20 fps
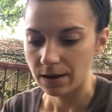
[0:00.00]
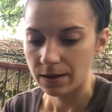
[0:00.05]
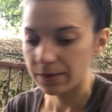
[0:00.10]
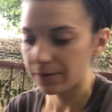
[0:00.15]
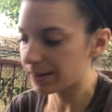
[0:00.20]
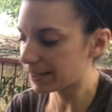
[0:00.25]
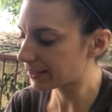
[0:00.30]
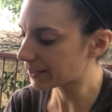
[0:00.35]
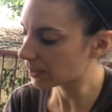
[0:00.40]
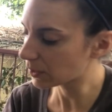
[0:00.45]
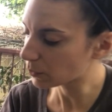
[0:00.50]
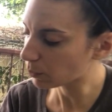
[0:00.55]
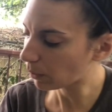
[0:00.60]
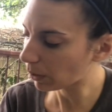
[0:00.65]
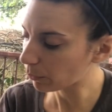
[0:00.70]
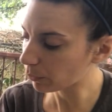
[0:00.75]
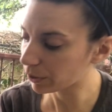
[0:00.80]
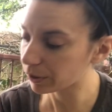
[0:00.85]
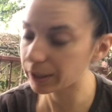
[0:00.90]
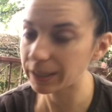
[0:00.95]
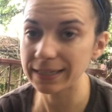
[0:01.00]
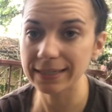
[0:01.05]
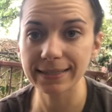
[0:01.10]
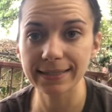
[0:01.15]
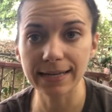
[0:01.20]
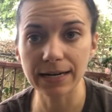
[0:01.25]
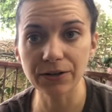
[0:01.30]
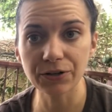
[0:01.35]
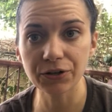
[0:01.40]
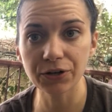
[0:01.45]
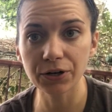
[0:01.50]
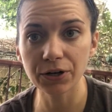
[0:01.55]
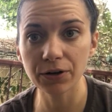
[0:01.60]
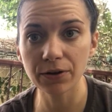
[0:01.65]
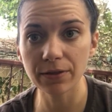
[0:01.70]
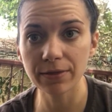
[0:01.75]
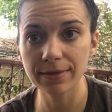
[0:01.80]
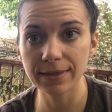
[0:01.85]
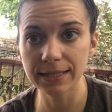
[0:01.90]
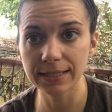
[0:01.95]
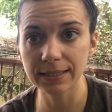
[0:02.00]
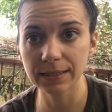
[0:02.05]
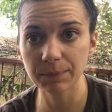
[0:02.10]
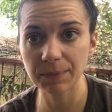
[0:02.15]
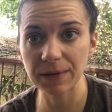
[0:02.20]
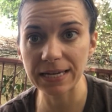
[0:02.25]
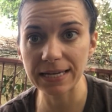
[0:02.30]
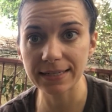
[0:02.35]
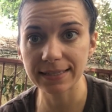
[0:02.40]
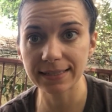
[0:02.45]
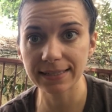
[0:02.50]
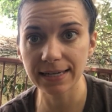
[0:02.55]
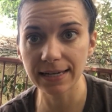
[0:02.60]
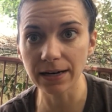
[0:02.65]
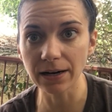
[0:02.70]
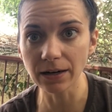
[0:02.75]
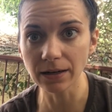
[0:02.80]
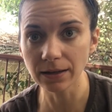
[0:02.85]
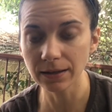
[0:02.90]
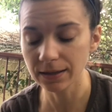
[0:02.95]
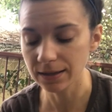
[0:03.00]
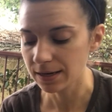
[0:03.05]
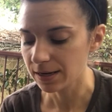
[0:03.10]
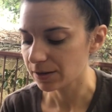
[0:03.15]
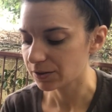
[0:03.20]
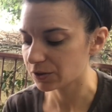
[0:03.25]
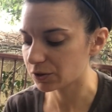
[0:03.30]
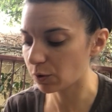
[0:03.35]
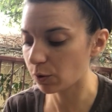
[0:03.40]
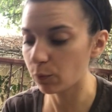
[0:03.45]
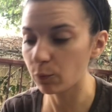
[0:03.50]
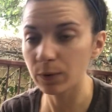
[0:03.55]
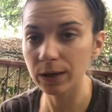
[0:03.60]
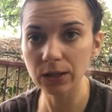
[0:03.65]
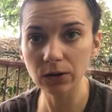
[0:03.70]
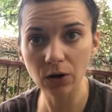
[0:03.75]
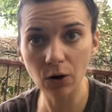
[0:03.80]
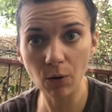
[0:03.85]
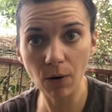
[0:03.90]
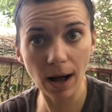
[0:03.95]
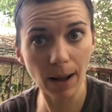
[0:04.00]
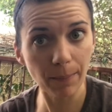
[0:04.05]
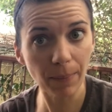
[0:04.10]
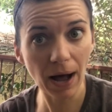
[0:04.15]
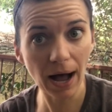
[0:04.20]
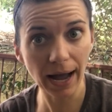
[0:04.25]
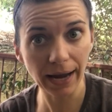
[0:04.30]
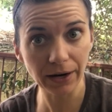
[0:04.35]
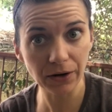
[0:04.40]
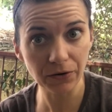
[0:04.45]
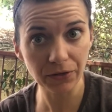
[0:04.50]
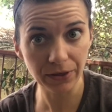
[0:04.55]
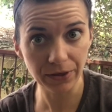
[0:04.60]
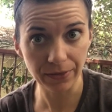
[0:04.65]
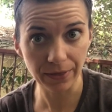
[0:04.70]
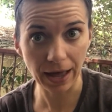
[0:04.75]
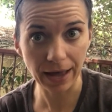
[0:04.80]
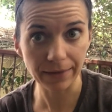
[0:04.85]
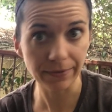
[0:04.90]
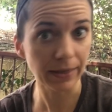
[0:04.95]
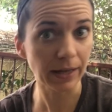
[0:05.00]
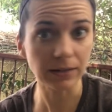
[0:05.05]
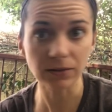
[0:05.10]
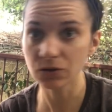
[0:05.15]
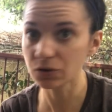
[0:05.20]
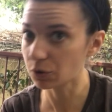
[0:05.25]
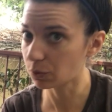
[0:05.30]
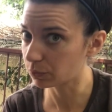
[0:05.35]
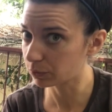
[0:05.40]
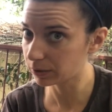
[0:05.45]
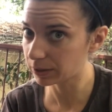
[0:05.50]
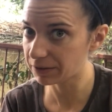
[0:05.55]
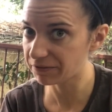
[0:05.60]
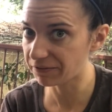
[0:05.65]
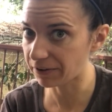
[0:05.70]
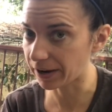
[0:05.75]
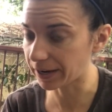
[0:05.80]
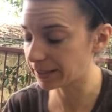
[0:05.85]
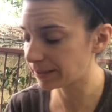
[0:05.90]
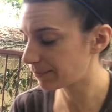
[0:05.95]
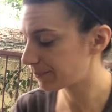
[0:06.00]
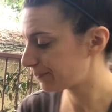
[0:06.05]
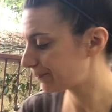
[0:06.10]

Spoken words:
This is where we're going to center this piece here, so it will go up higher than that. That's totally fine.